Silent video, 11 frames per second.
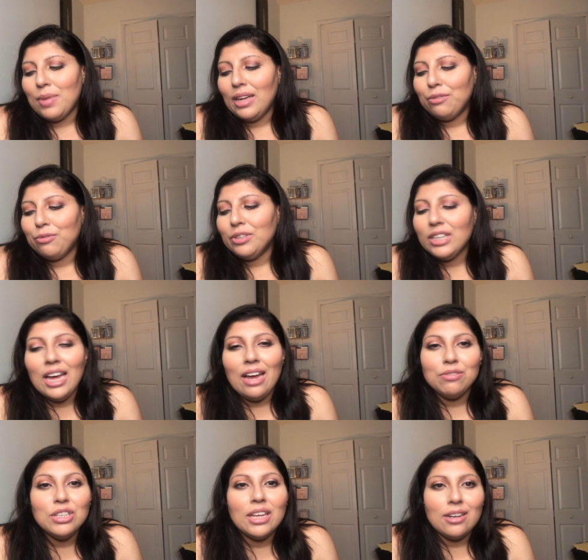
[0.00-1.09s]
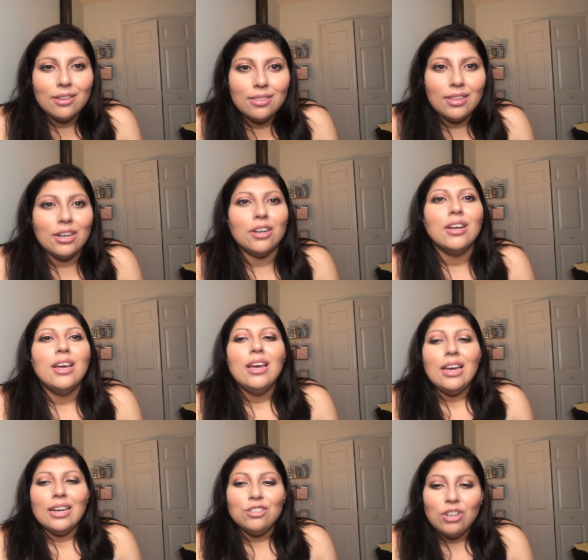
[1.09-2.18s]
I really have to get in there
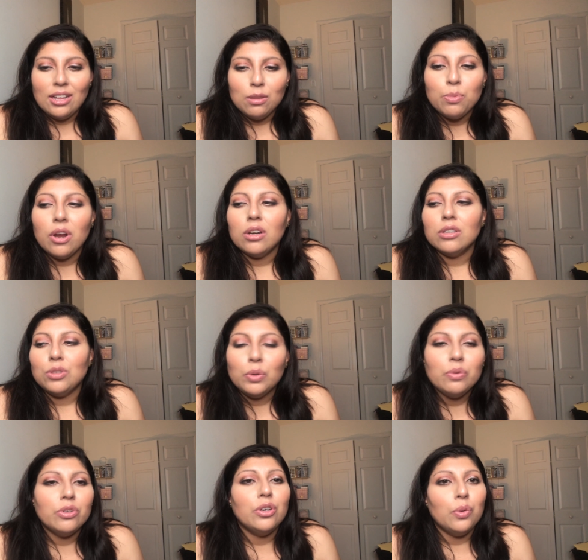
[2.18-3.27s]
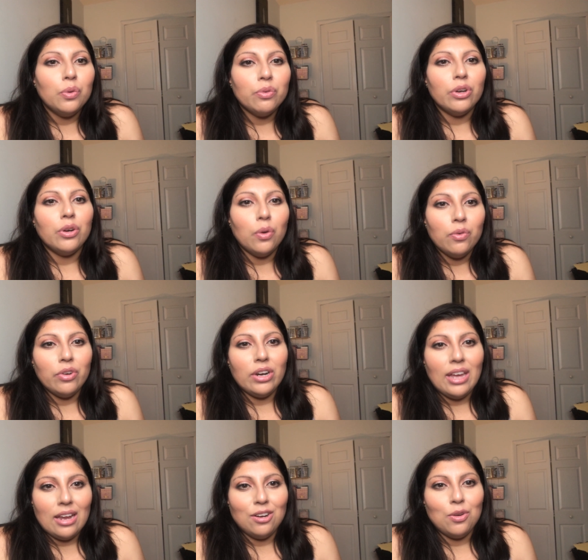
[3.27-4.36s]
and try the product over and over and over
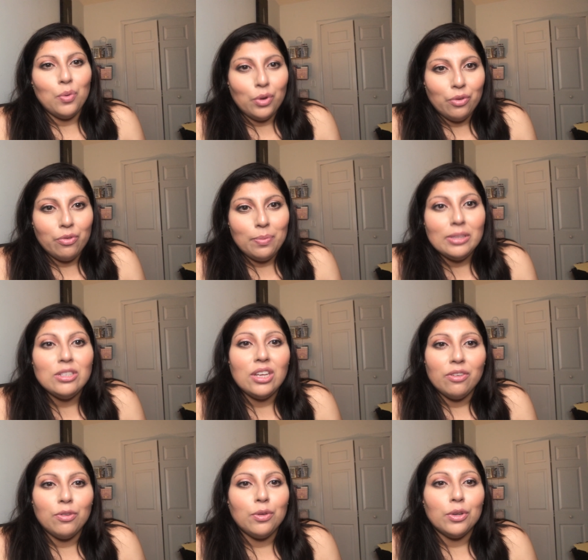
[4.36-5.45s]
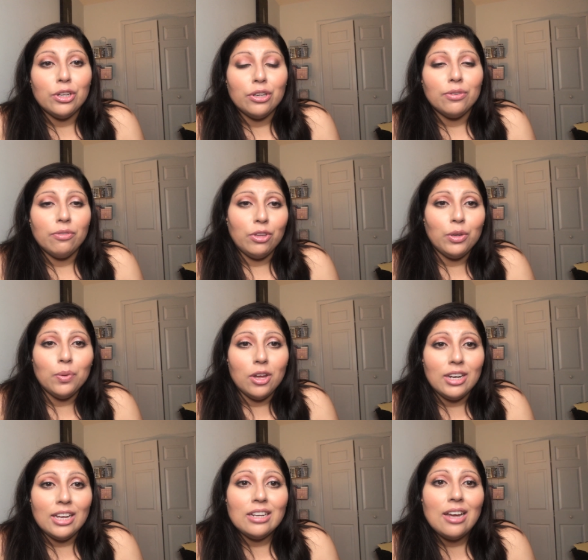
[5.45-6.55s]
again in order for me to give you a good review
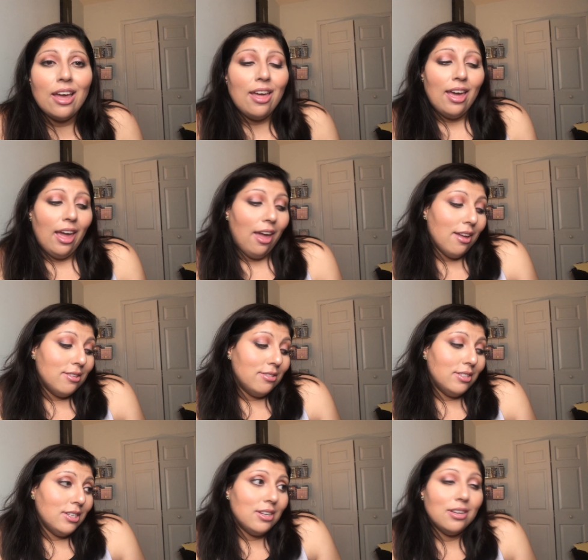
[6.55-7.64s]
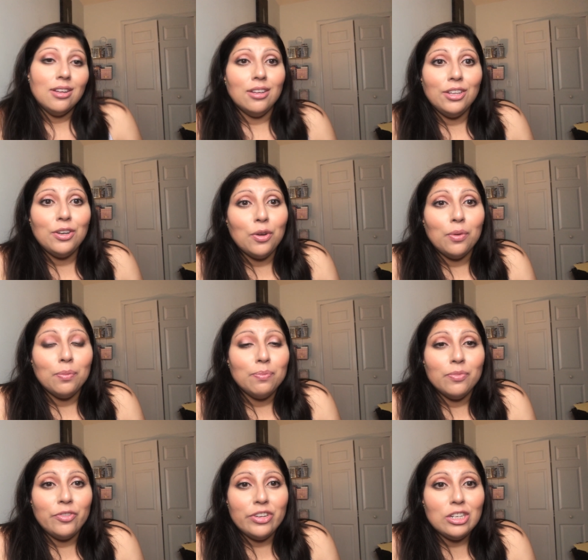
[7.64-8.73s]
on it. And, you know,
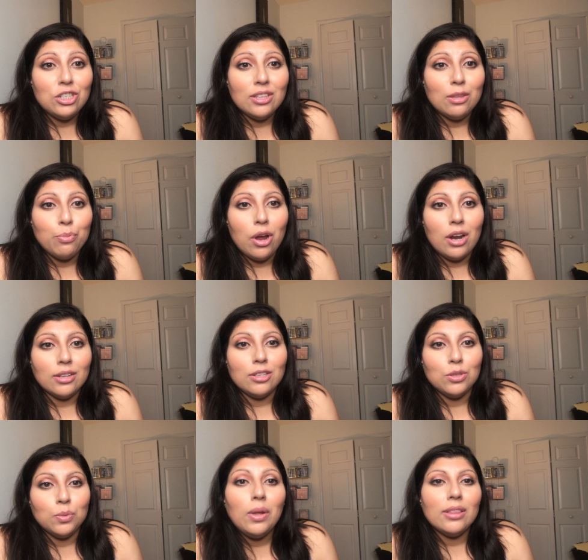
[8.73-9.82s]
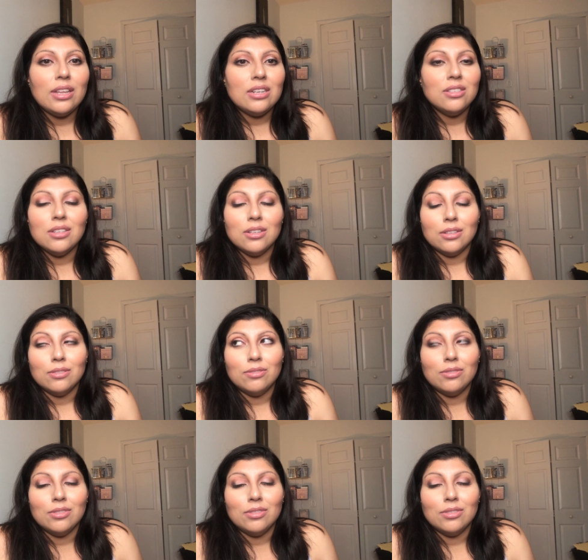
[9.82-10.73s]
finishing the product as well, that is a